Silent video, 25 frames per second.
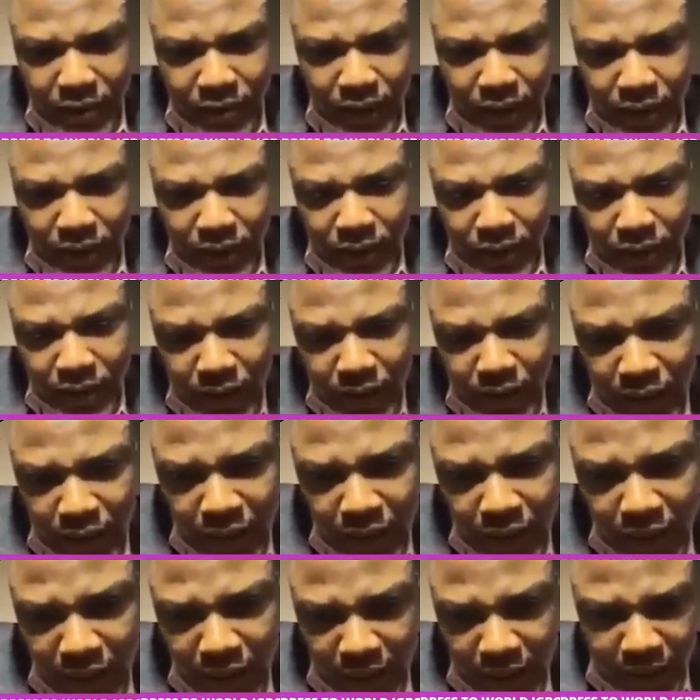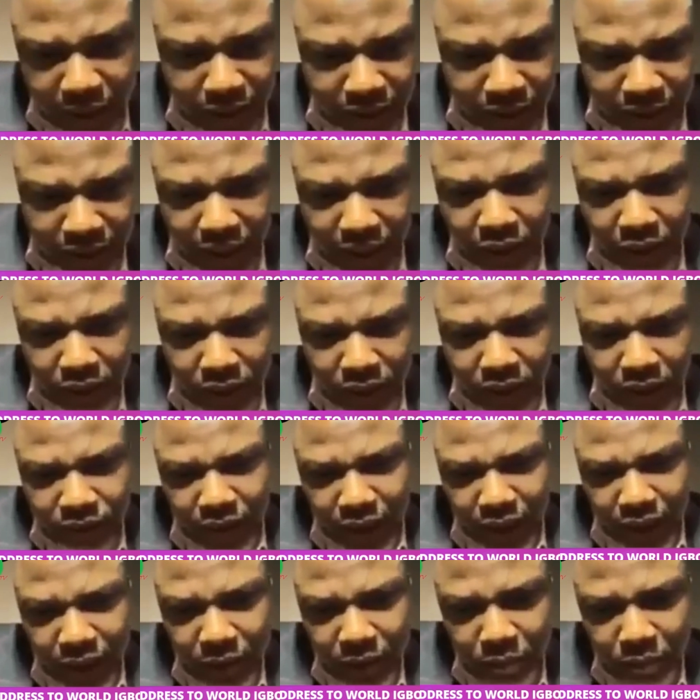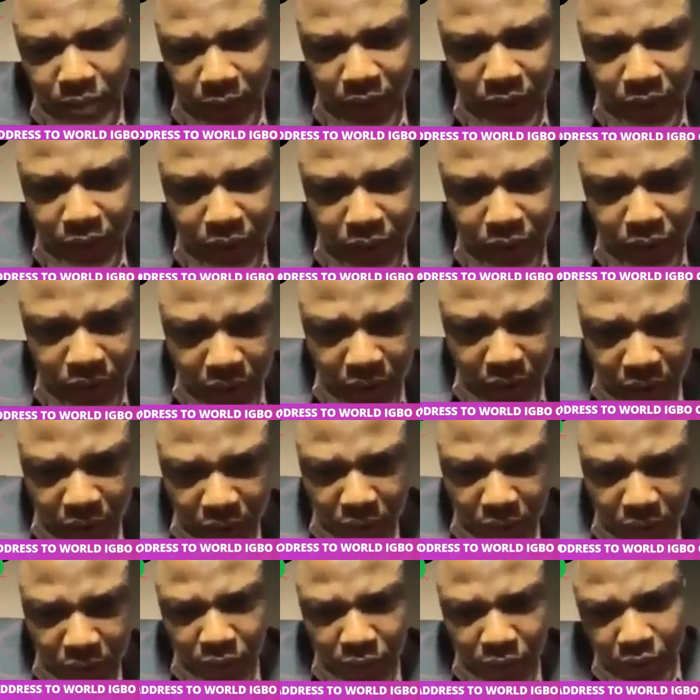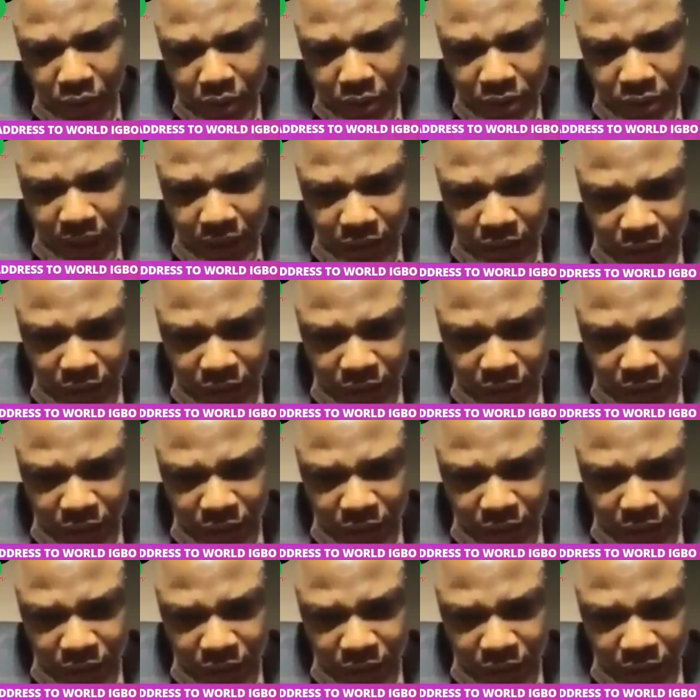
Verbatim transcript: wreath at the cenotaph that he built for those that